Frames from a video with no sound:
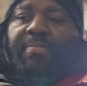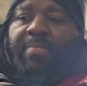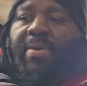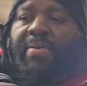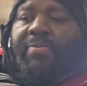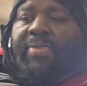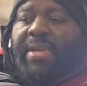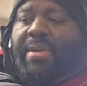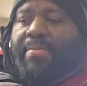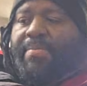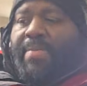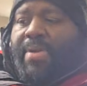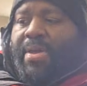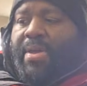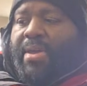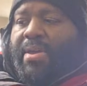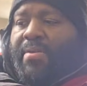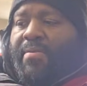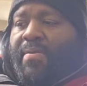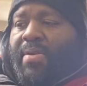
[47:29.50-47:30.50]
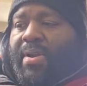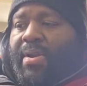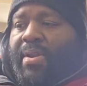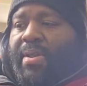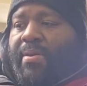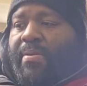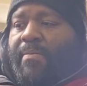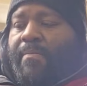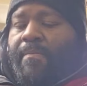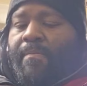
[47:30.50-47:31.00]
off the top of my head right
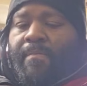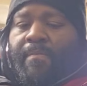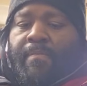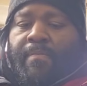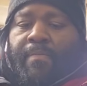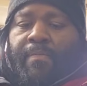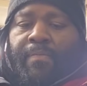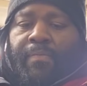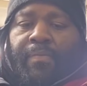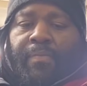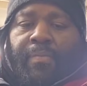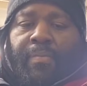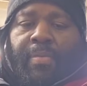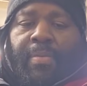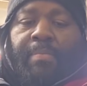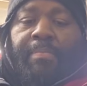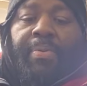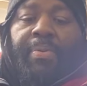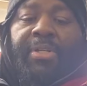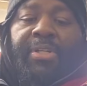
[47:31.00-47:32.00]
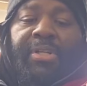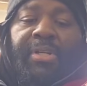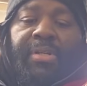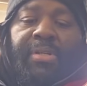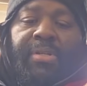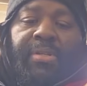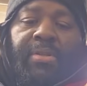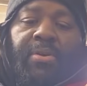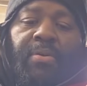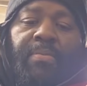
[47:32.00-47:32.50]
now.
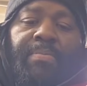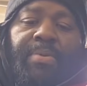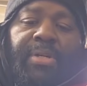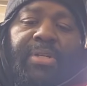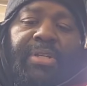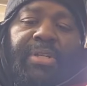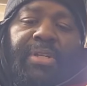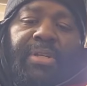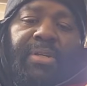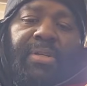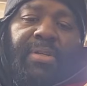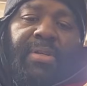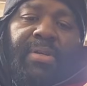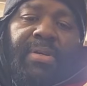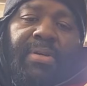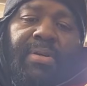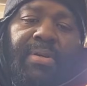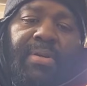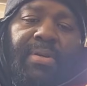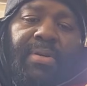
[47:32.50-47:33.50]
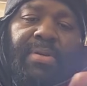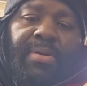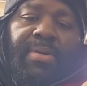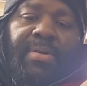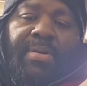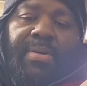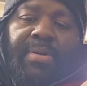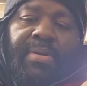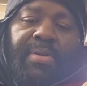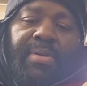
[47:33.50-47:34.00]
Bushings, no bushings.
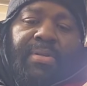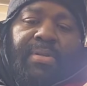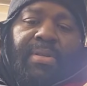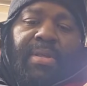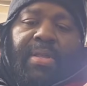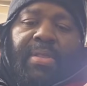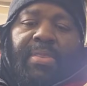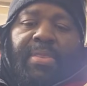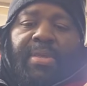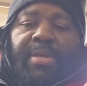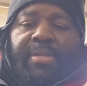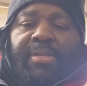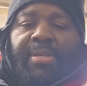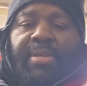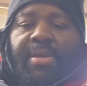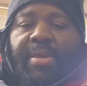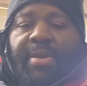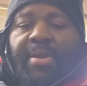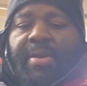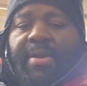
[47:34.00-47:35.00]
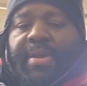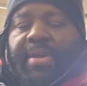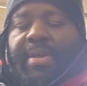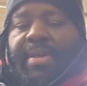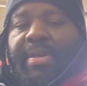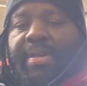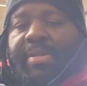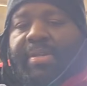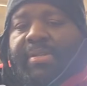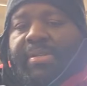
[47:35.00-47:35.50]
And this here
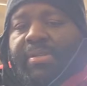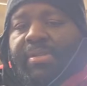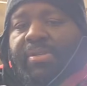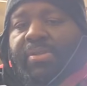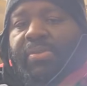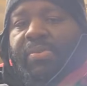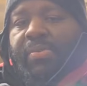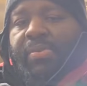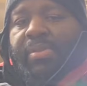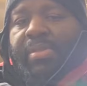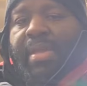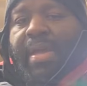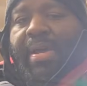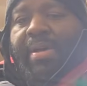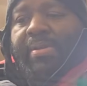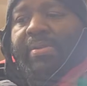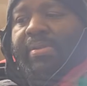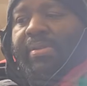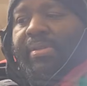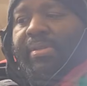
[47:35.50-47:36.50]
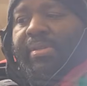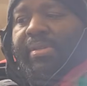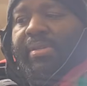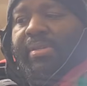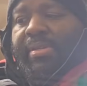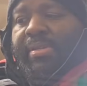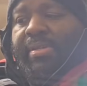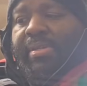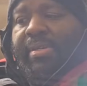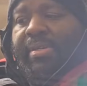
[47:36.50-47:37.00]
is the
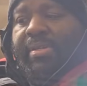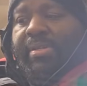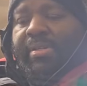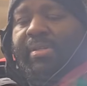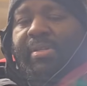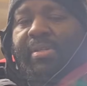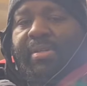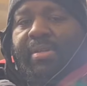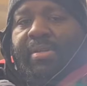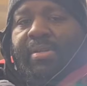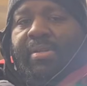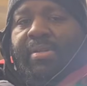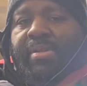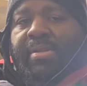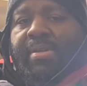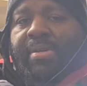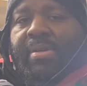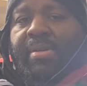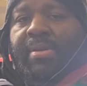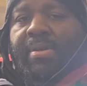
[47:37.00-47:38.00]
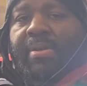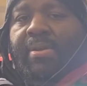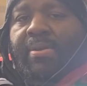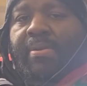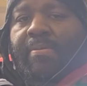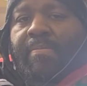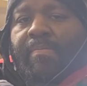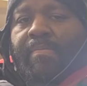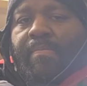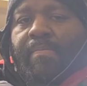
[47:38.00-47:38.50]
2016,
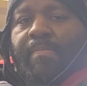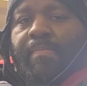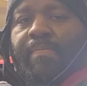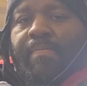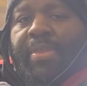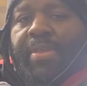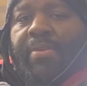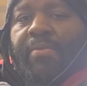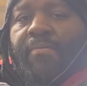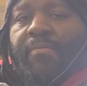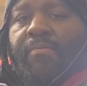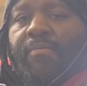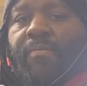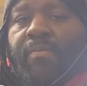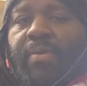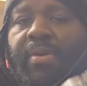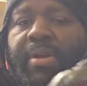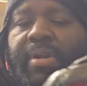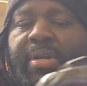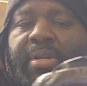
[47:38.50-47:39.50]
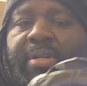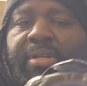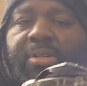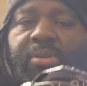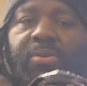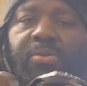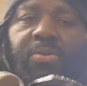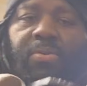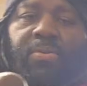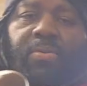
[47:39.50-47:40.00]
the
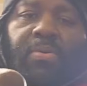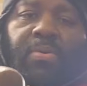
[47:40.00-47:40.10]
original